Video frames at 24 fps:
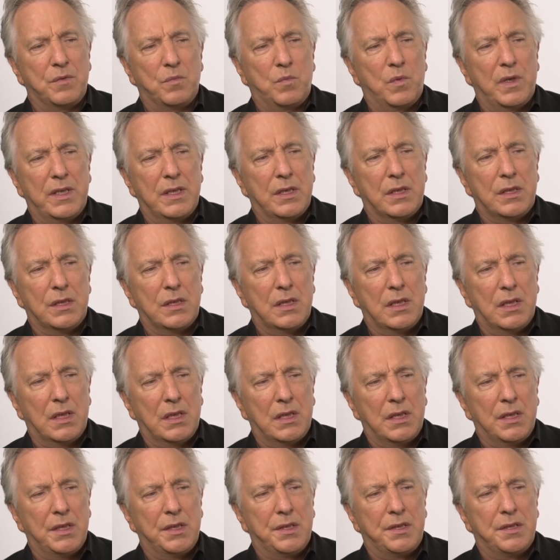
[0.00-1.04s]
and will
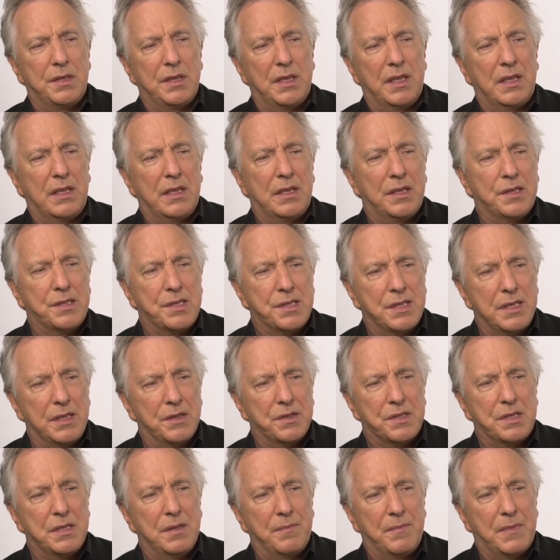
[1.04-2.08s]
and idiocy
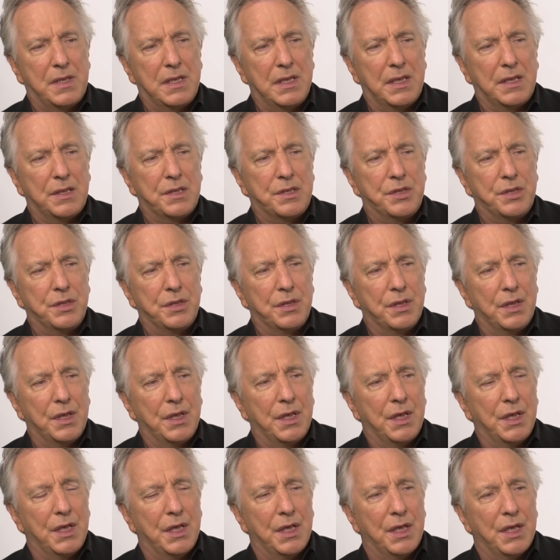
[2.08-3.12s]
or something to
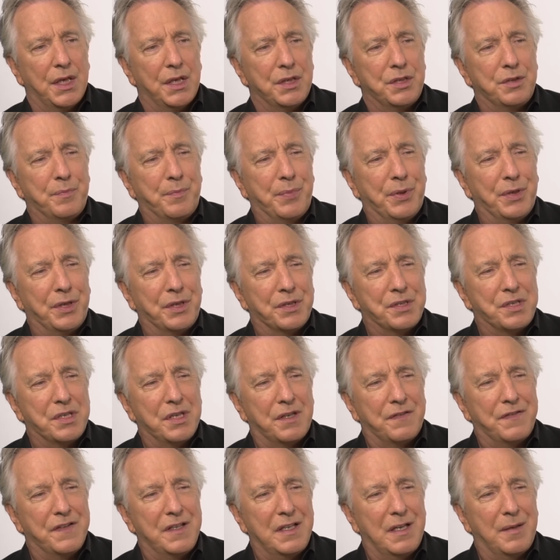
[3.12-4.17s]
put
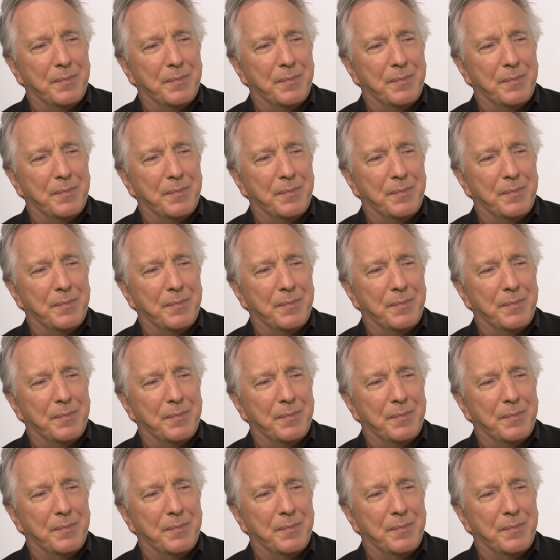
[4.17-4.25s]
yourself in